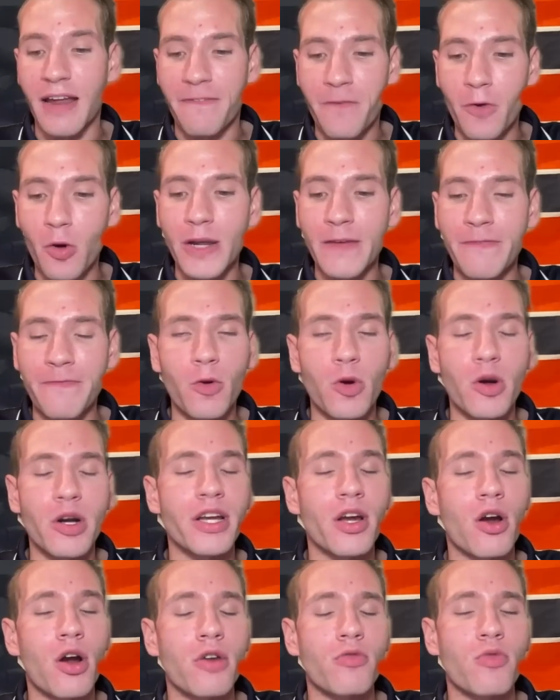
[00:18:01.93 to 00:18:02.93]
a
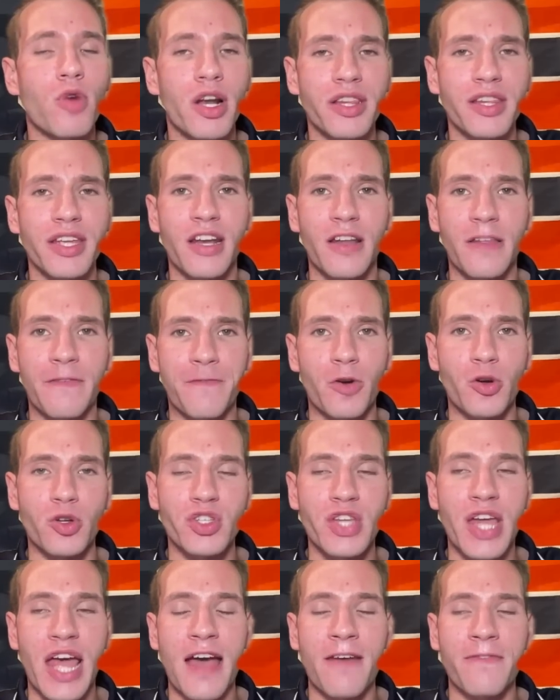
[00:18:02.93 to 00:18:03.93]
44-yard run at the end of the first
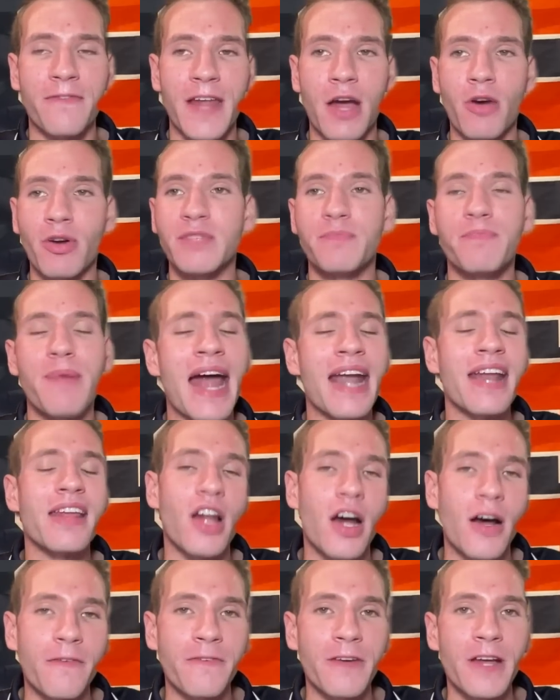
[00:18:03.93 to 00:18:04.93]
half. Now, it's bad
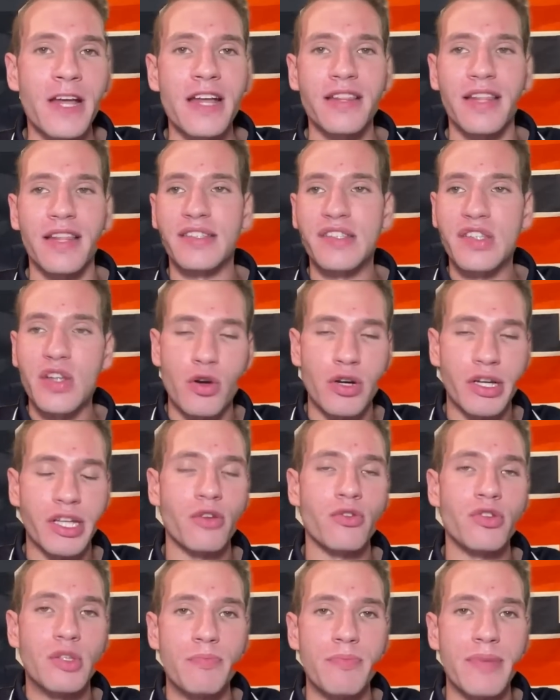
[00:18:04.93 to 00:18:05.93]
enough that
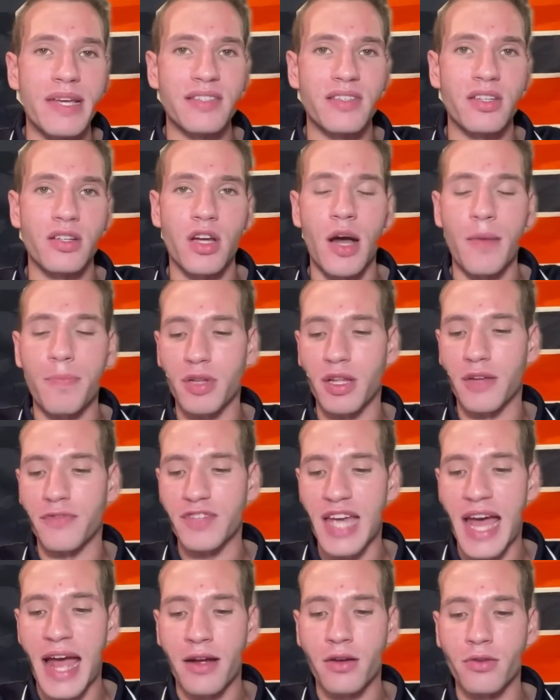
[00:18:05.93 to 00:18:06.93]
Syracuse missed a couple of
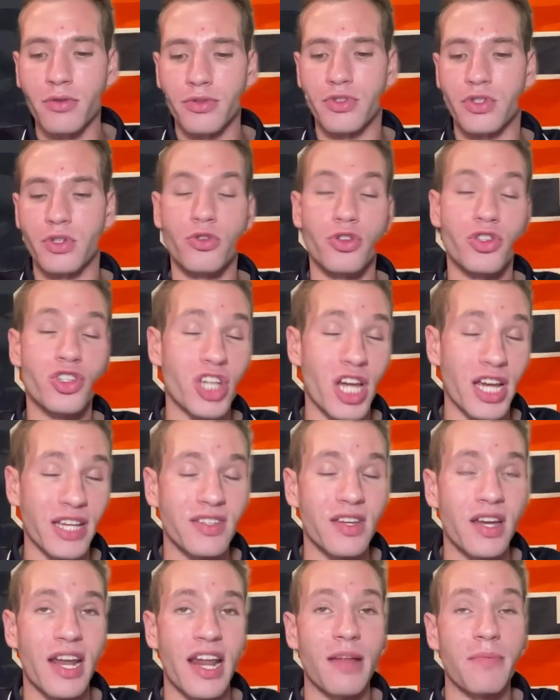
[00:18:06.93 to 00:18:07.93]
tackles. Deuce
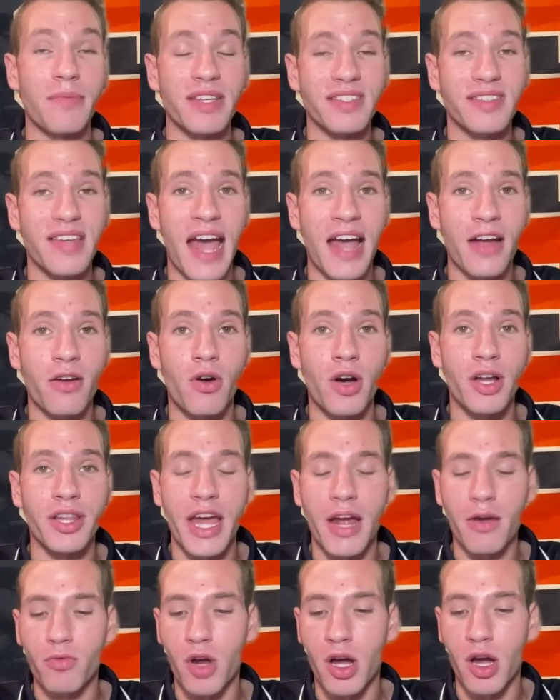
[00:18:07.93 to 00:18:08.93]
Chestnut had a missed tackle on
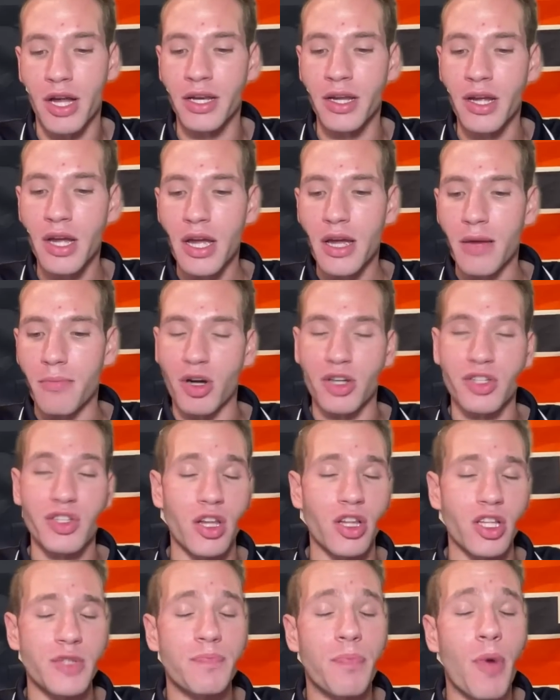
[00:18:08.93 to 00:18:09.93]
that run.
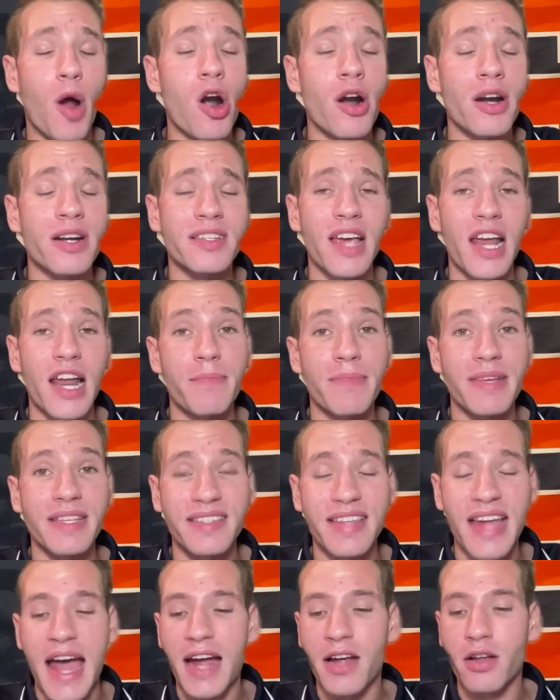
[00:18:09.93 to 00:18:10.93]
Marcellus Barnes had a missed
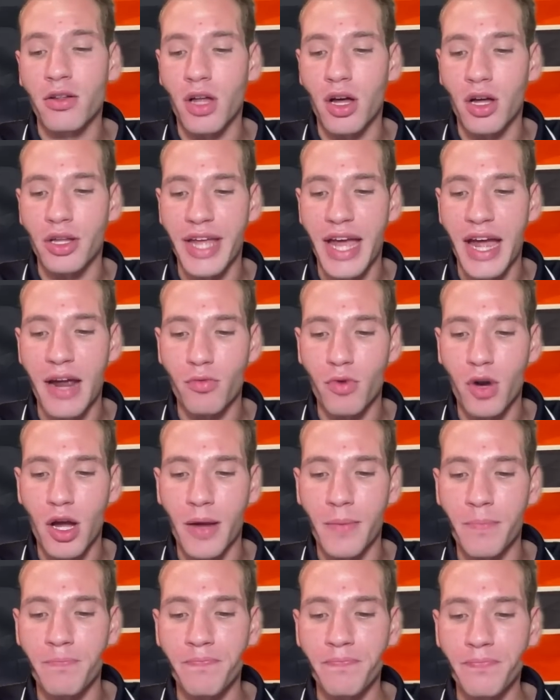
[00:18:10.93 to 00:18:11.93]
tackle on that
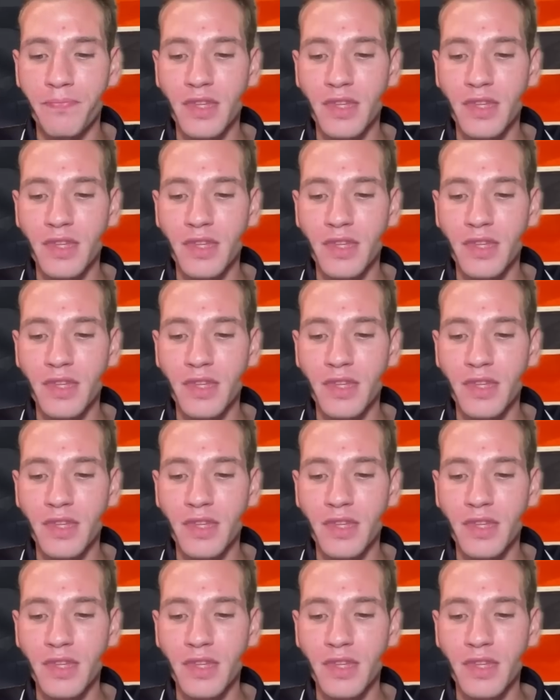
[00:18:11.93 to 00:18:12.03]
run.